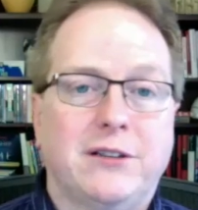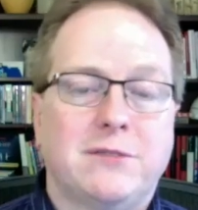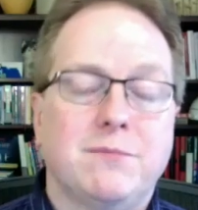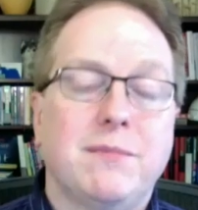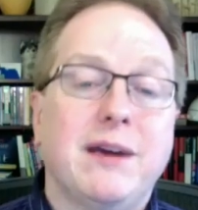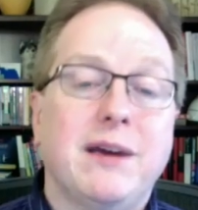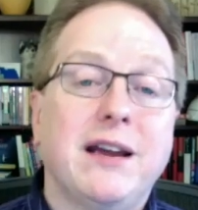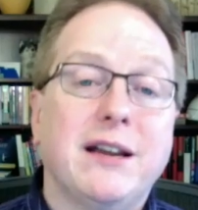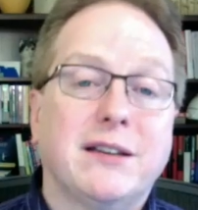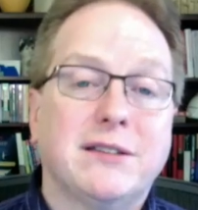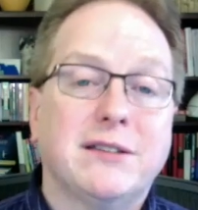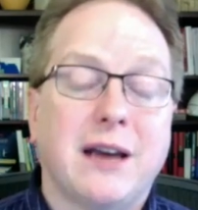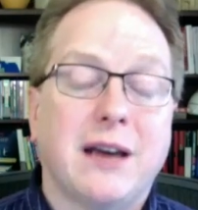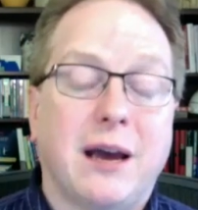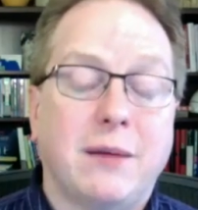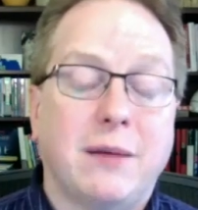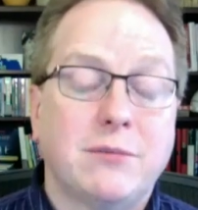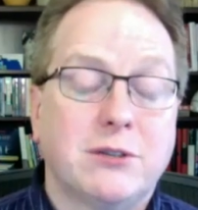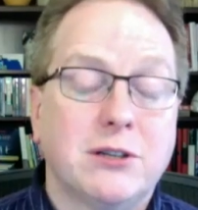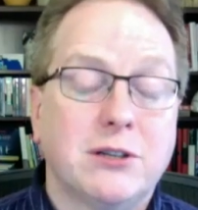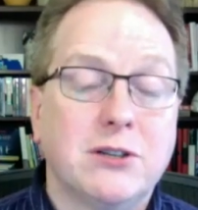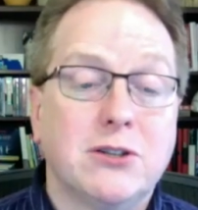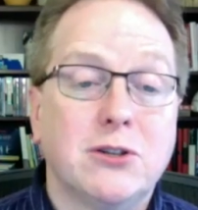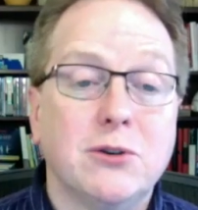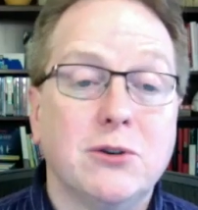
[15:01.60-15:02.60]
make time
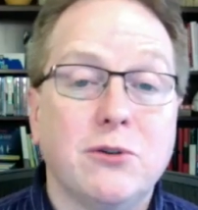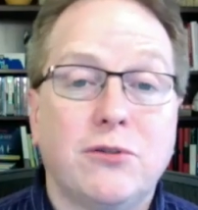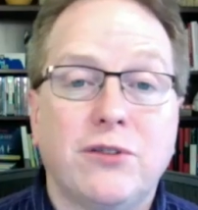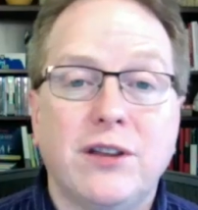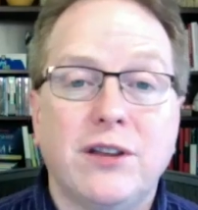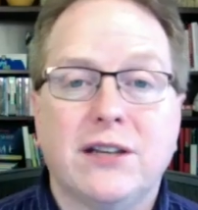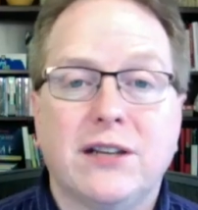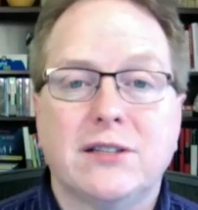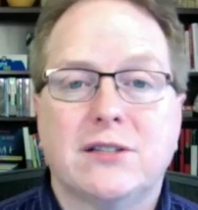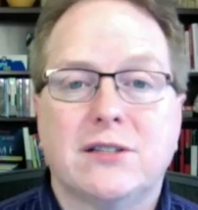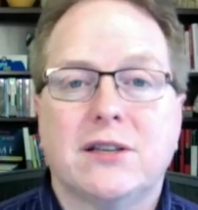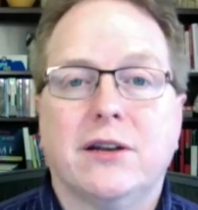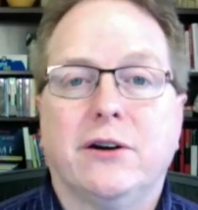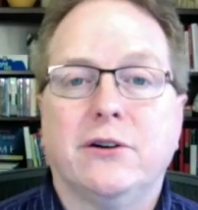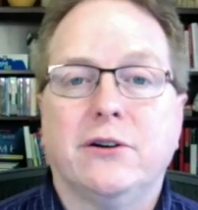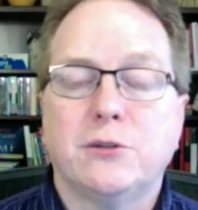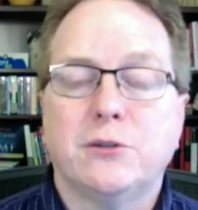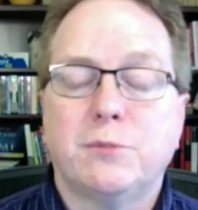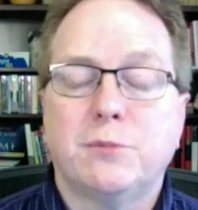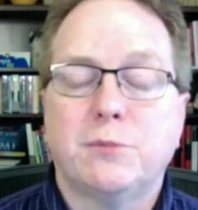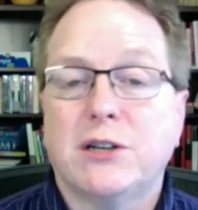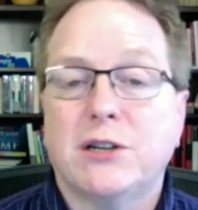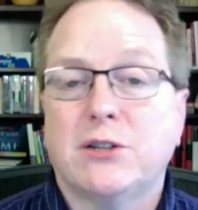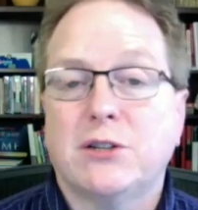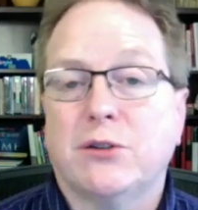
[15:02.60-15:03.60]
to do things that are
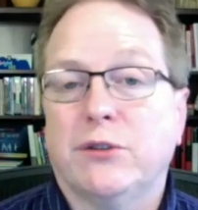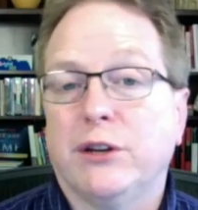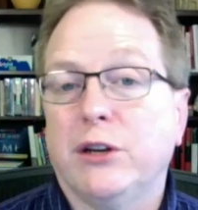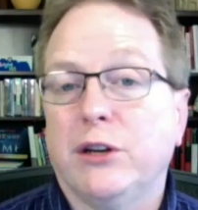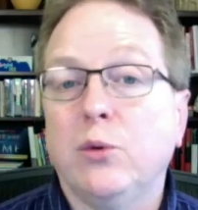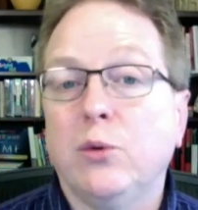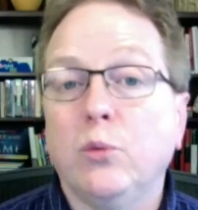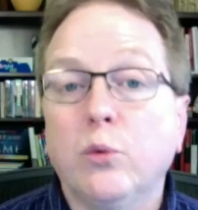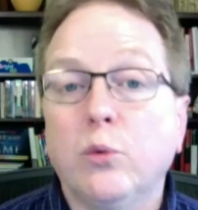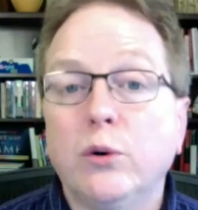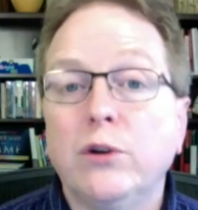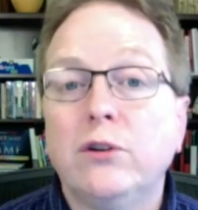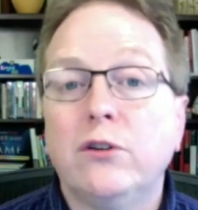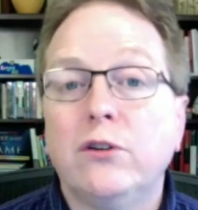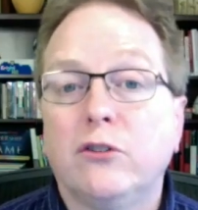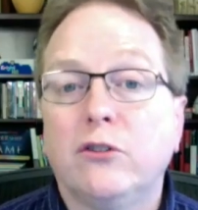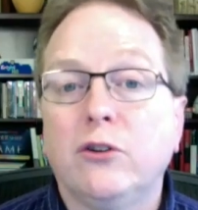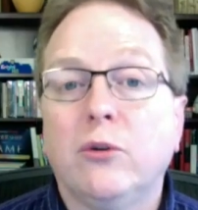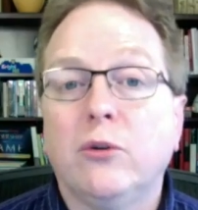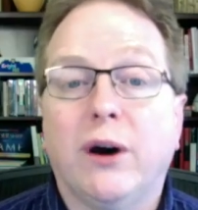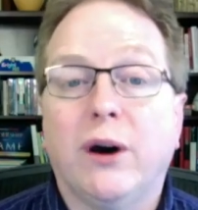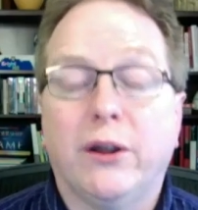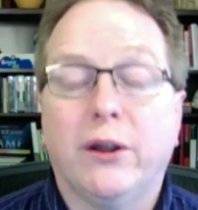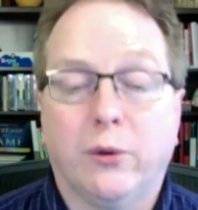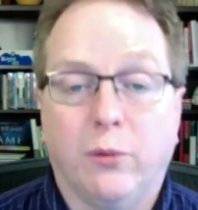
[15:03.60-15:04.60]
special that you wouldn't
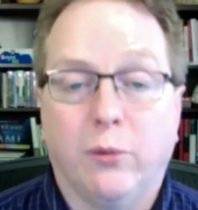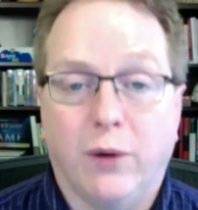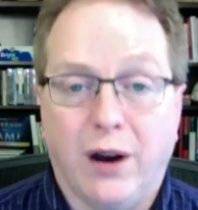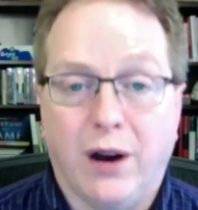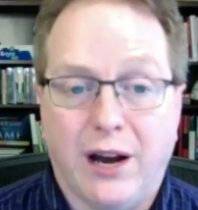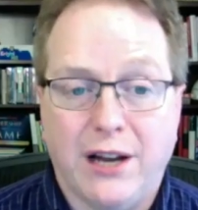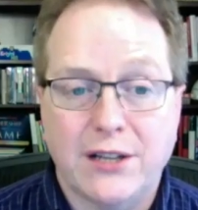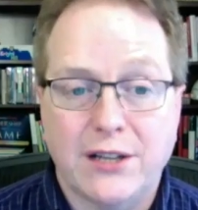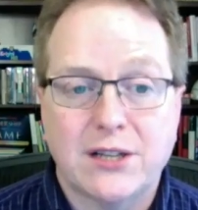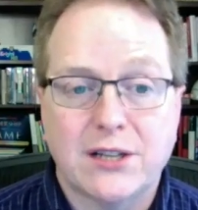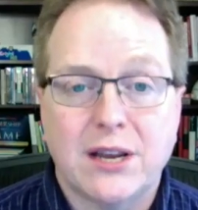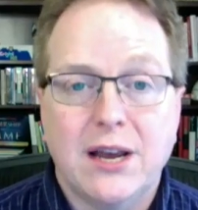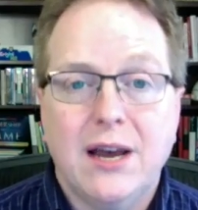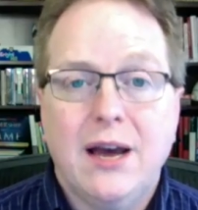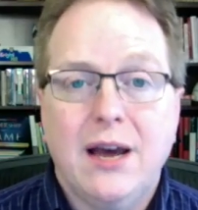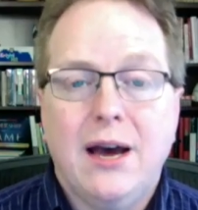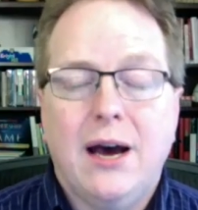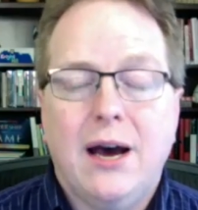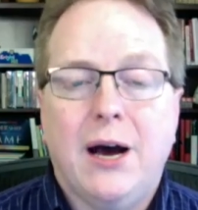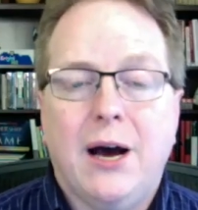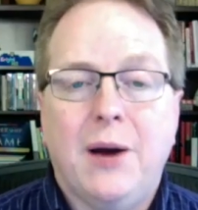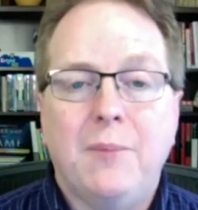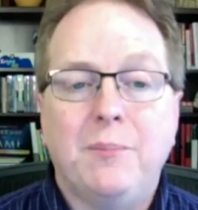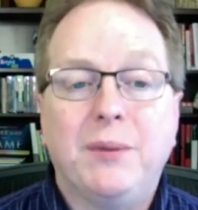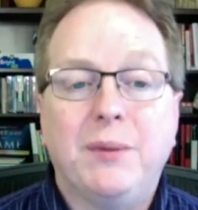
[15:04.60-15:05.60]
do otherwise,
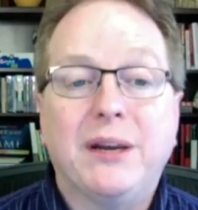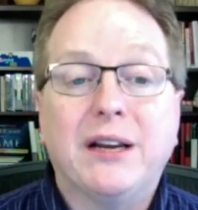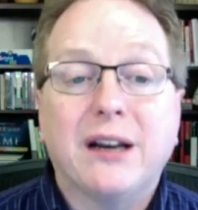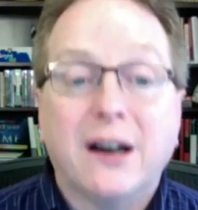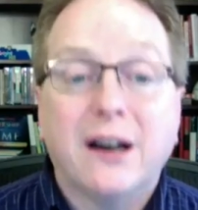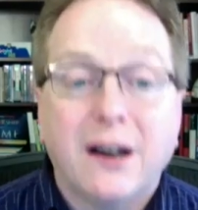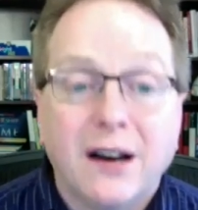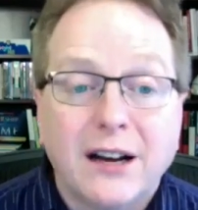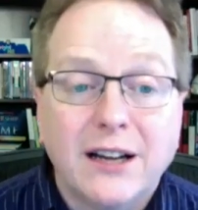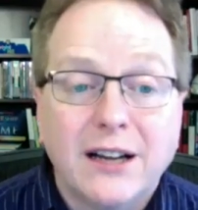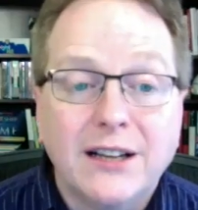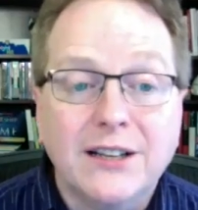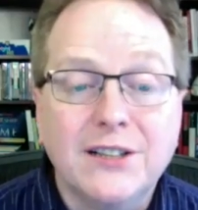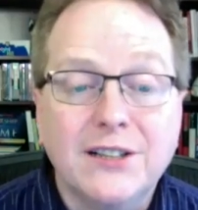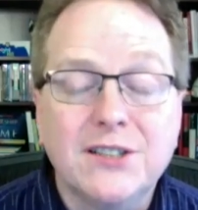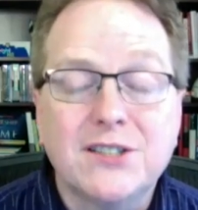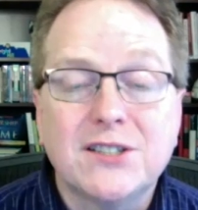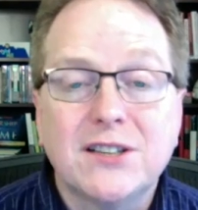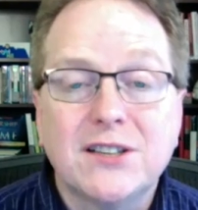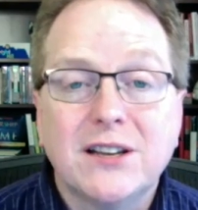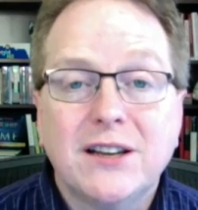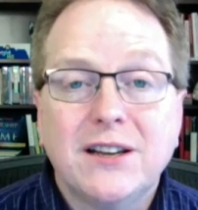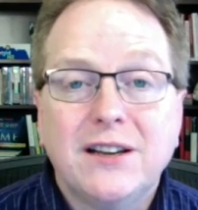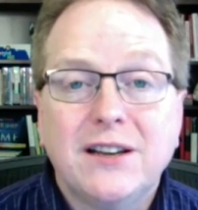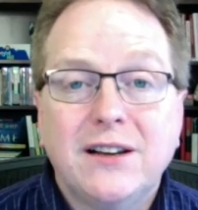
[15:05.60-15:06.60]
because
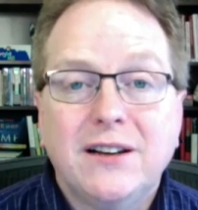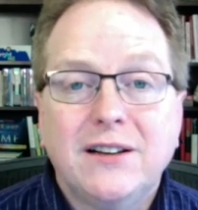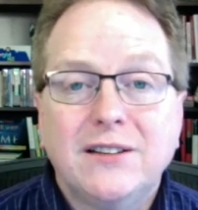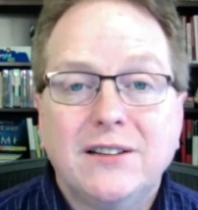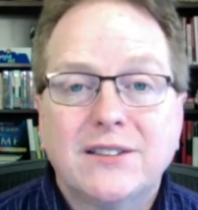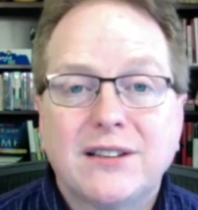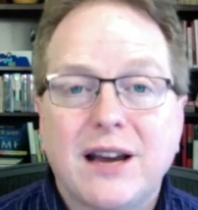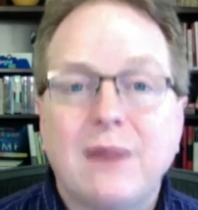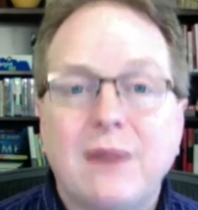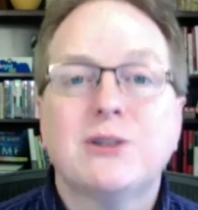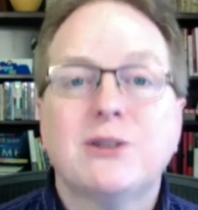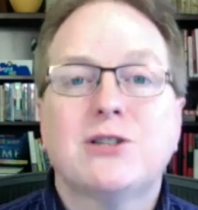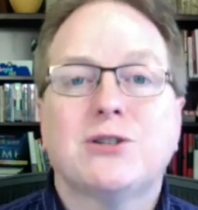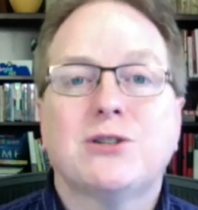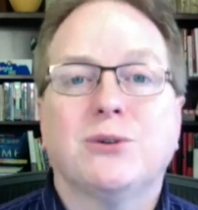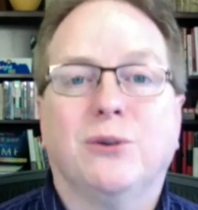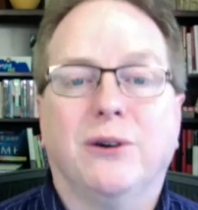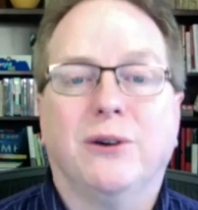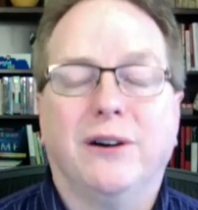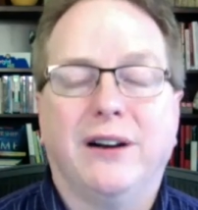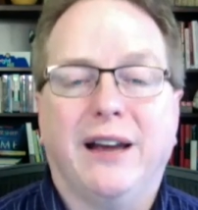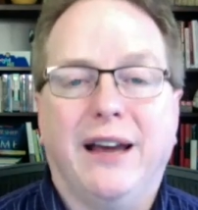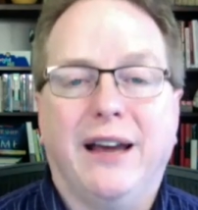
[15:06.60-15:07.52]
time is short.